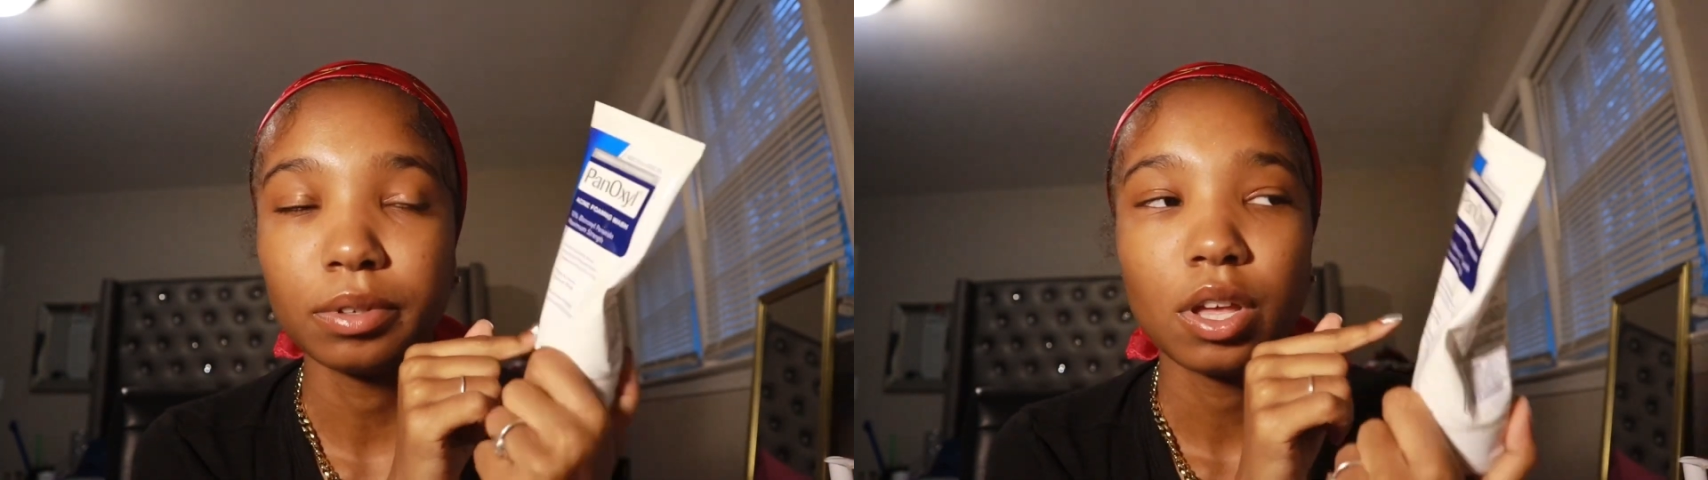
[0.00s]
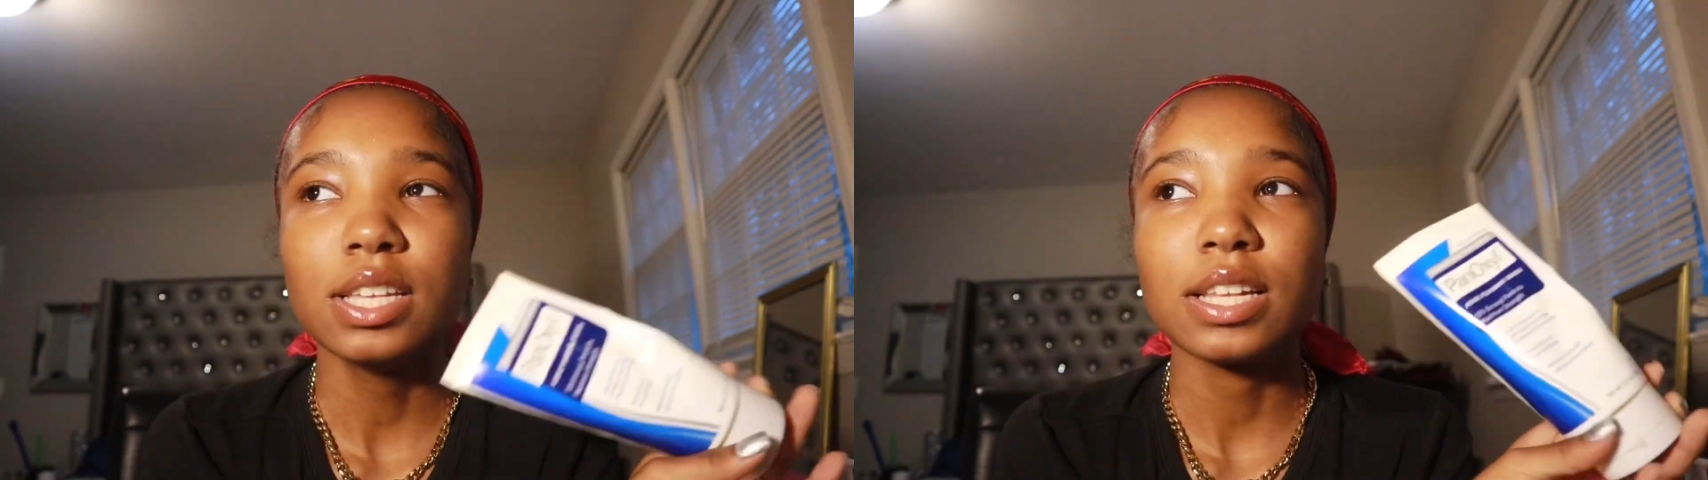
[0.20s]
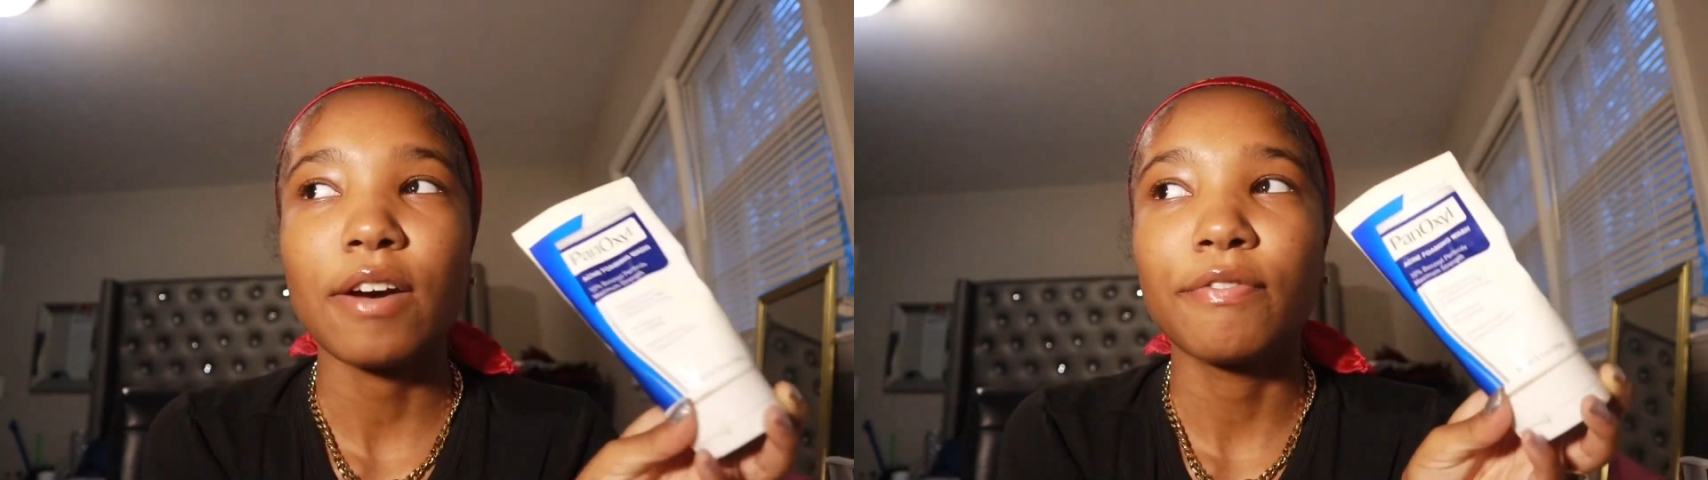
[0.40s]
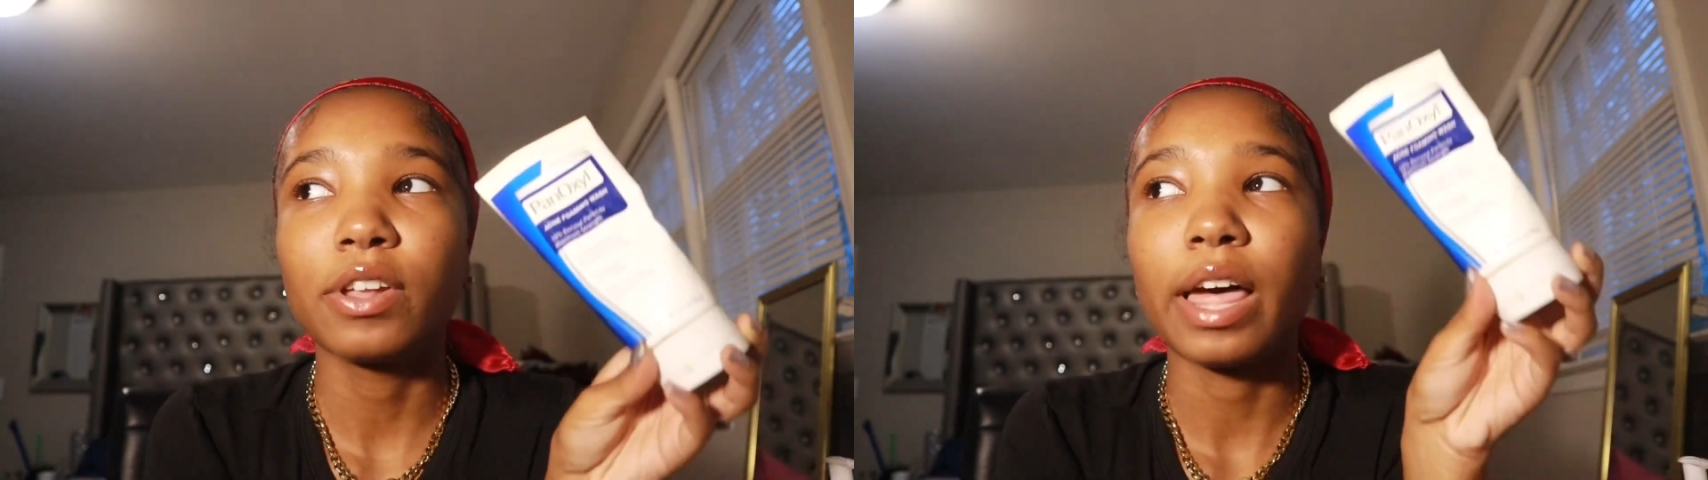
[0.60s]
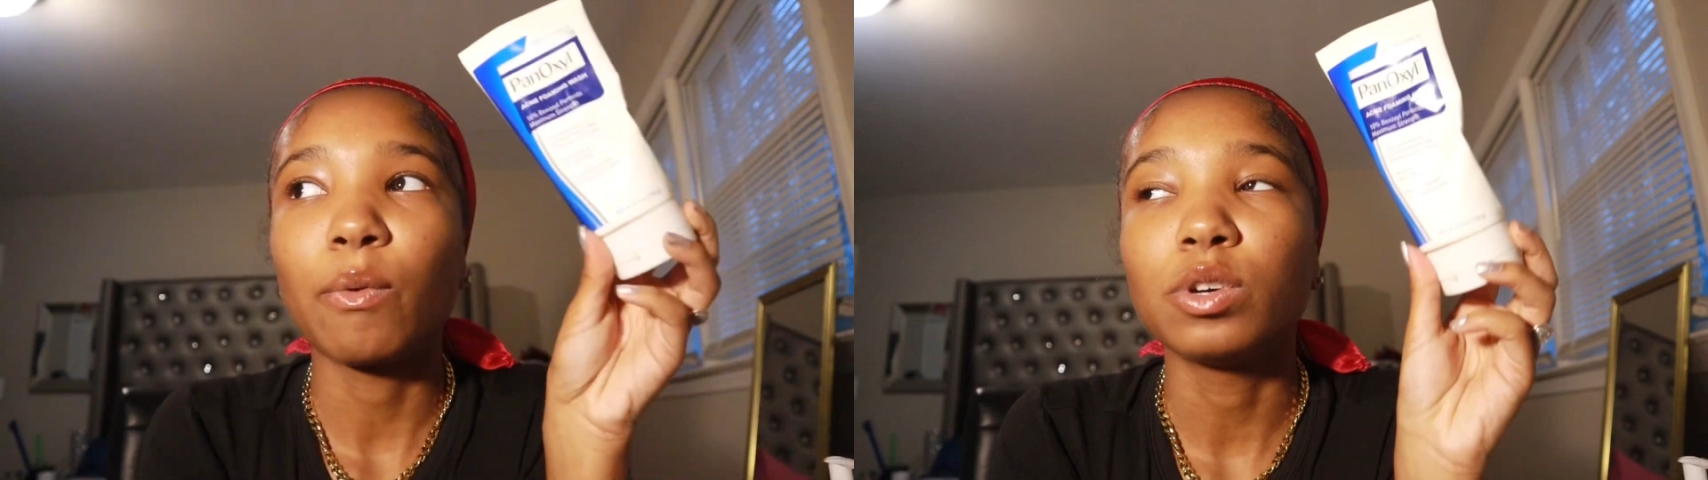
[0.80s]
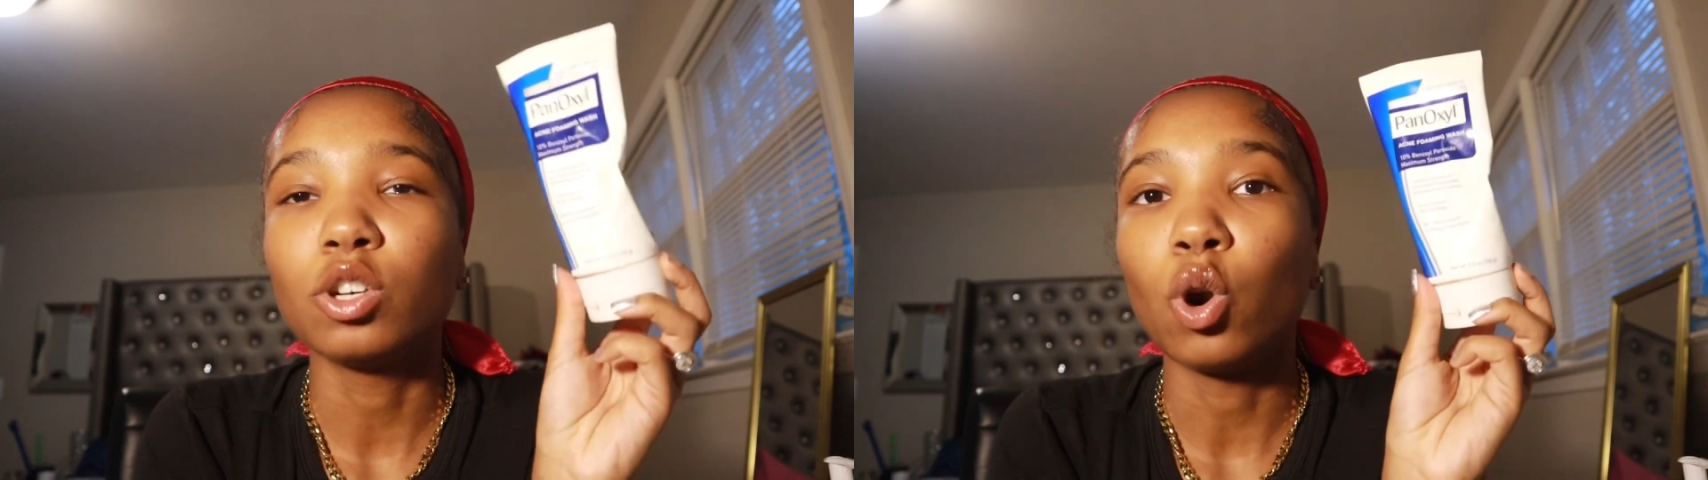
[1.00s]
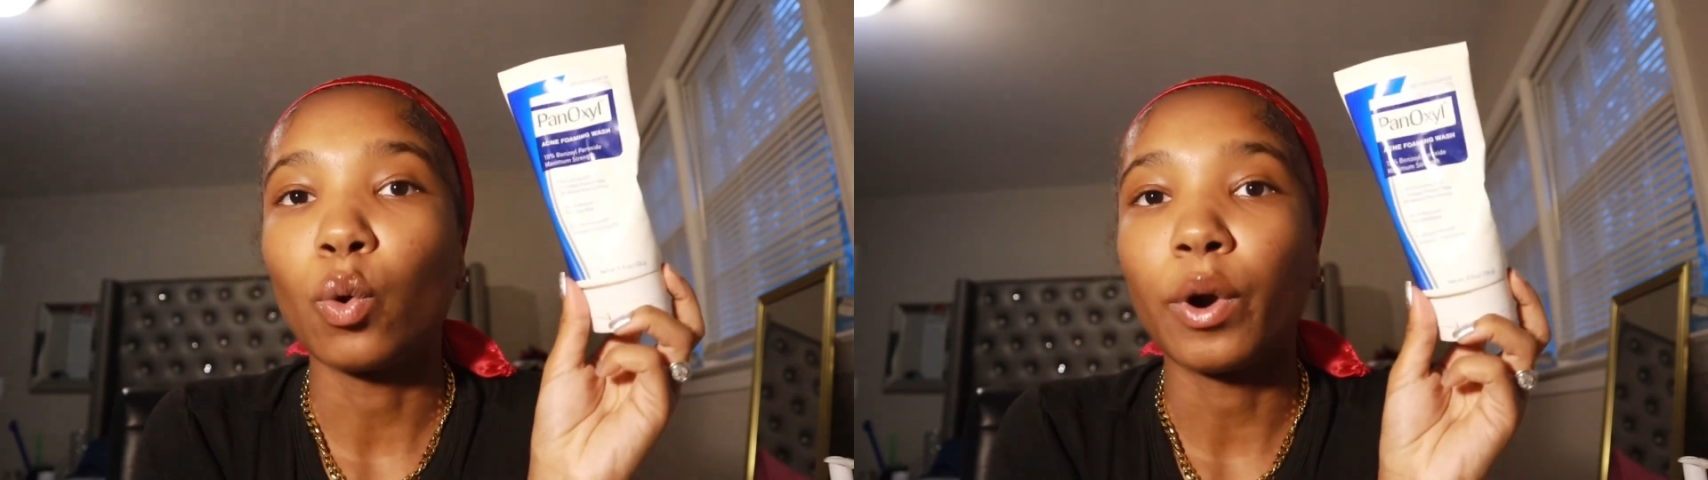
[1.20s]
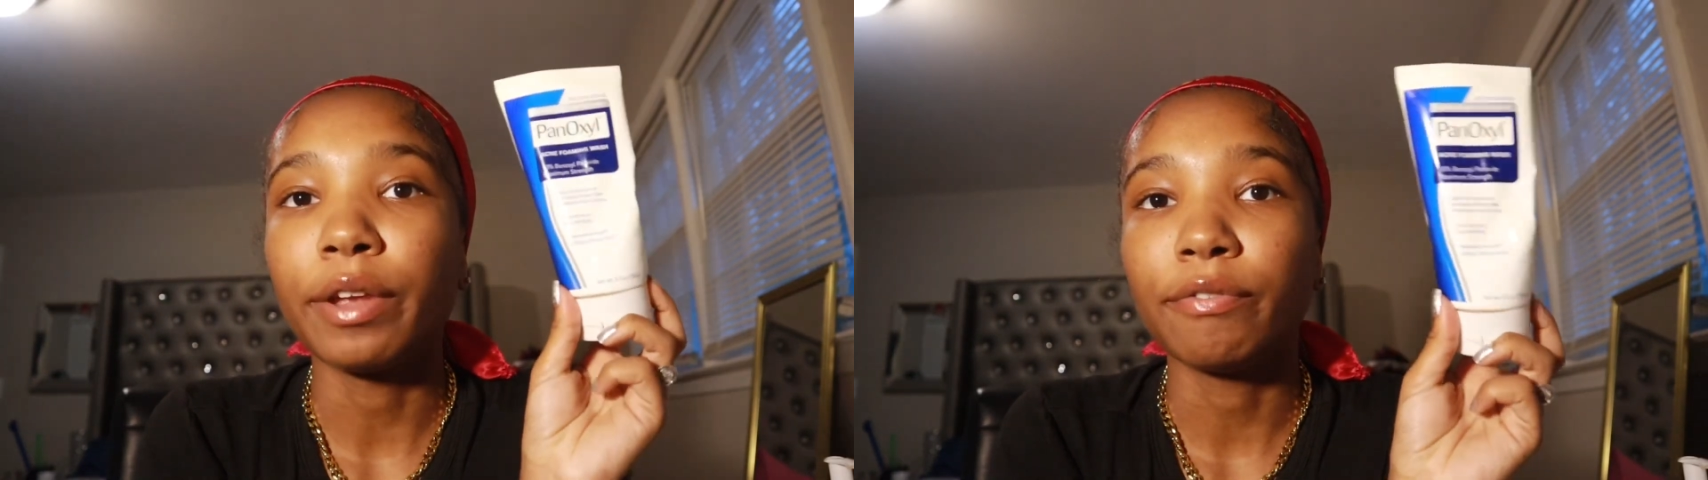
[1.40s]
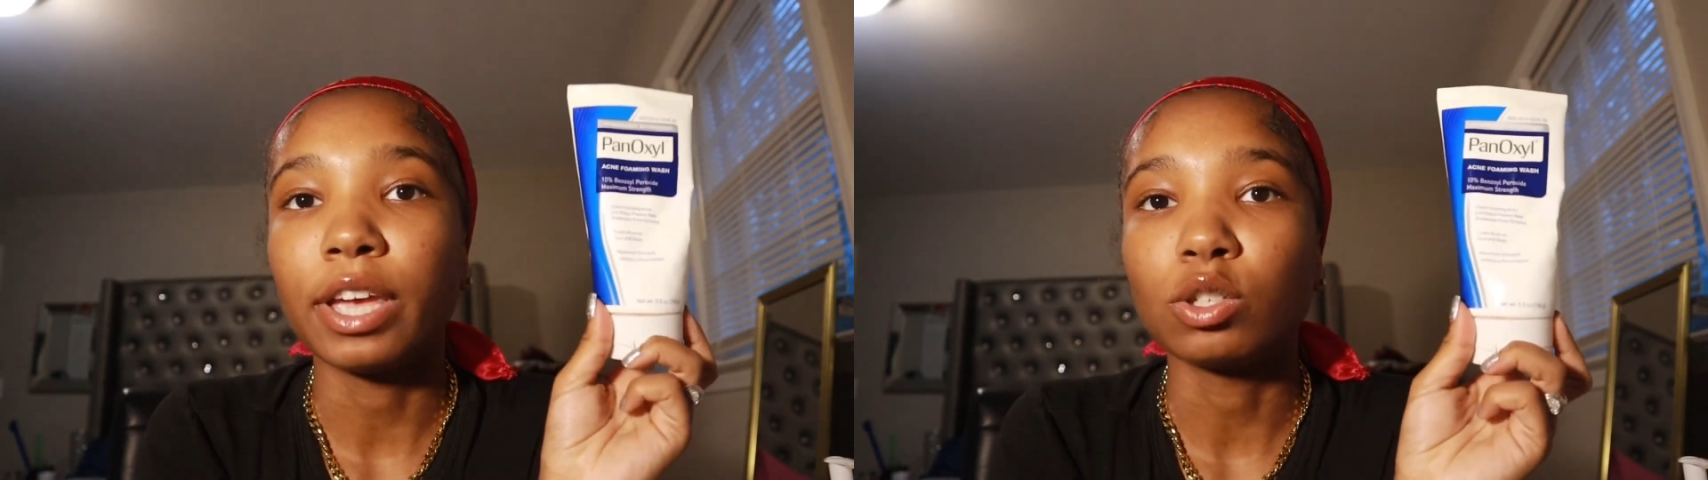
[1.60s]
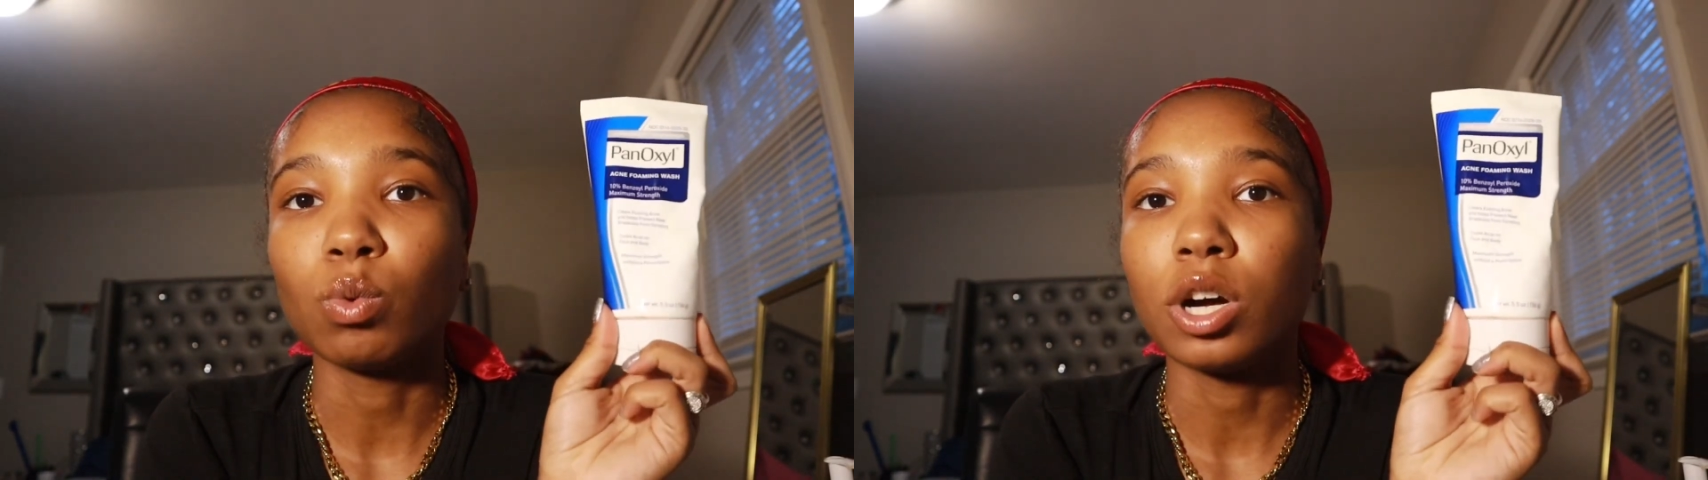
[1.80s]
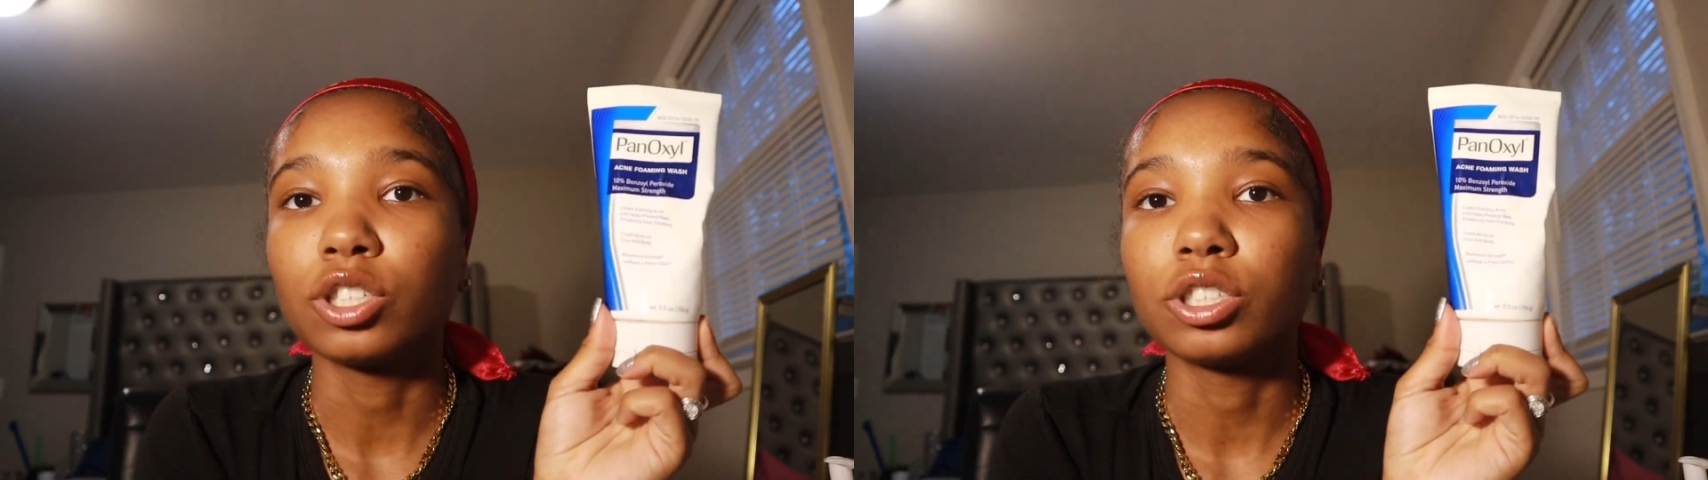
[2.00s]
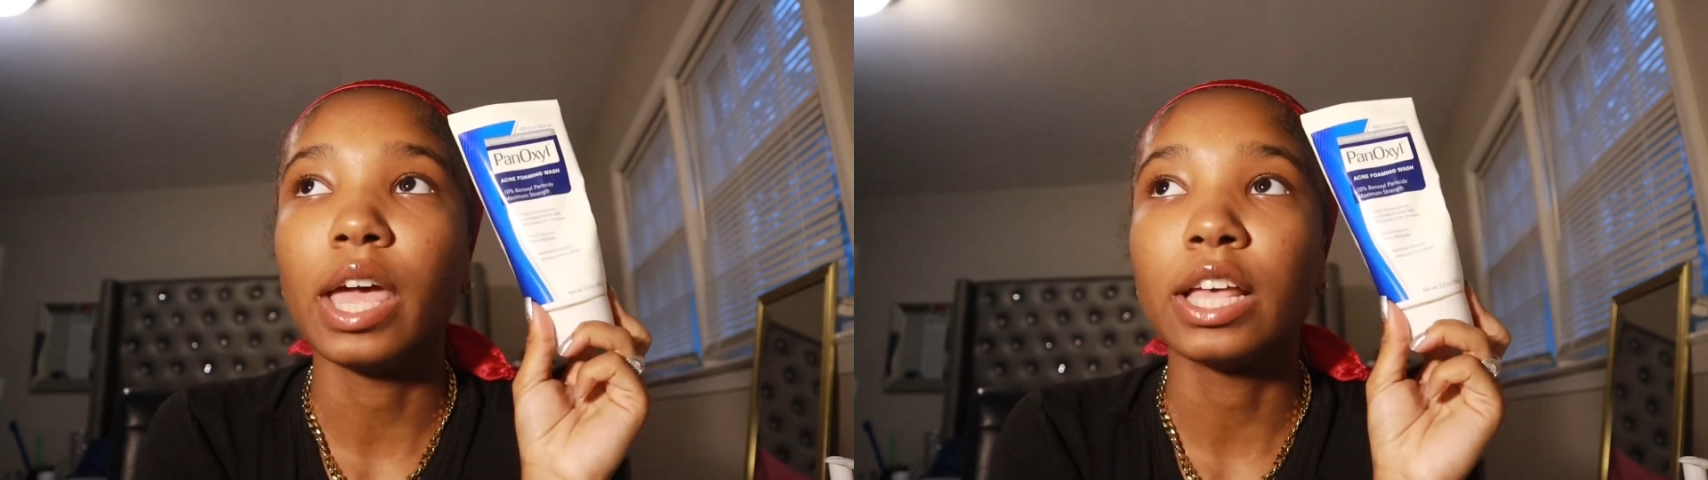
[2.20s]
This I felt like was a great face wash.